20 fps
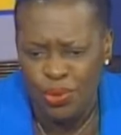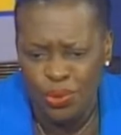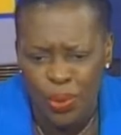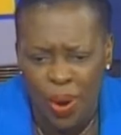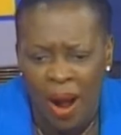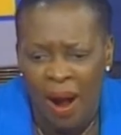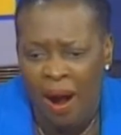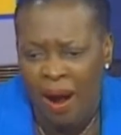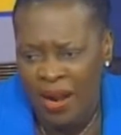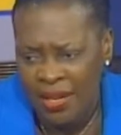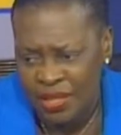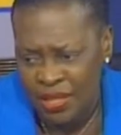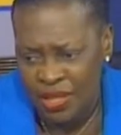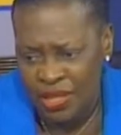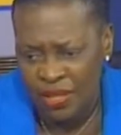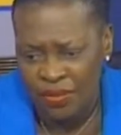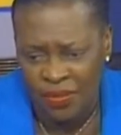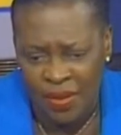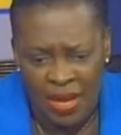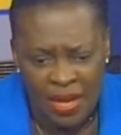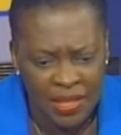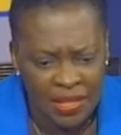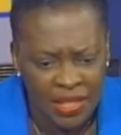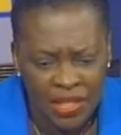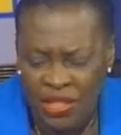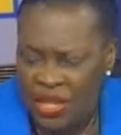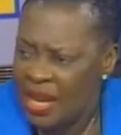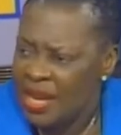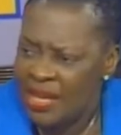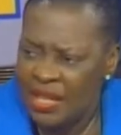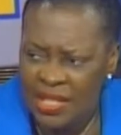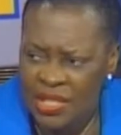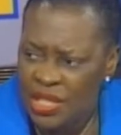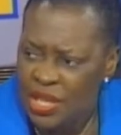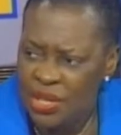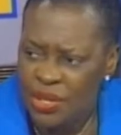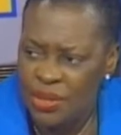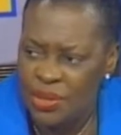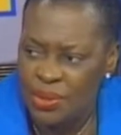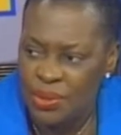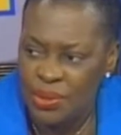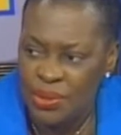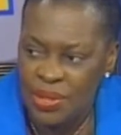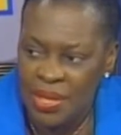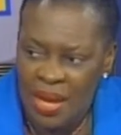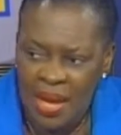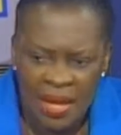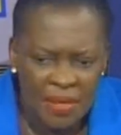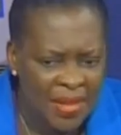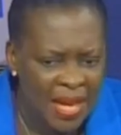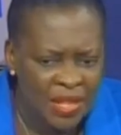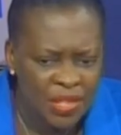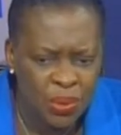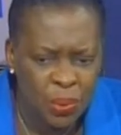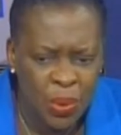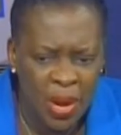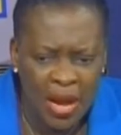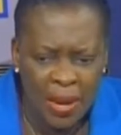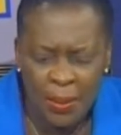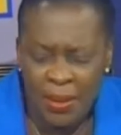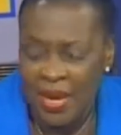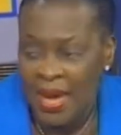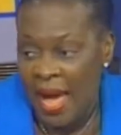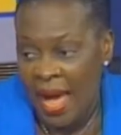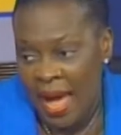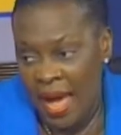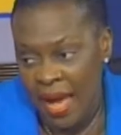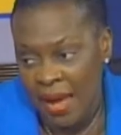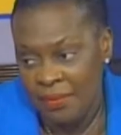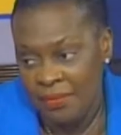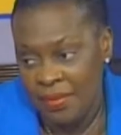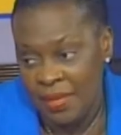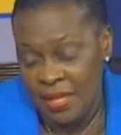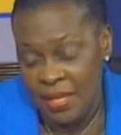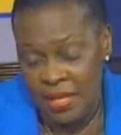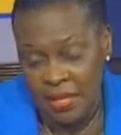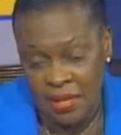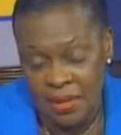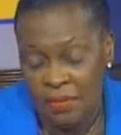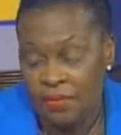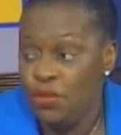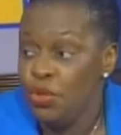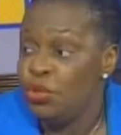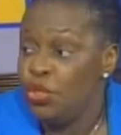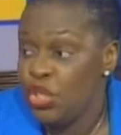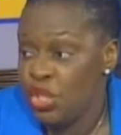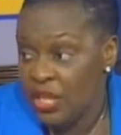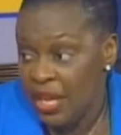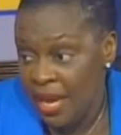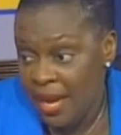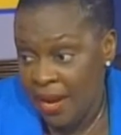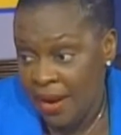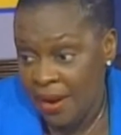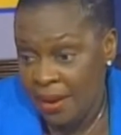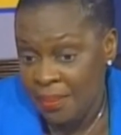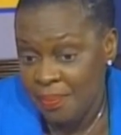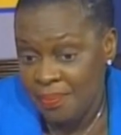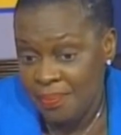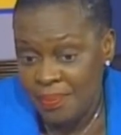who are disadvantaged continues. That's why we have the future care.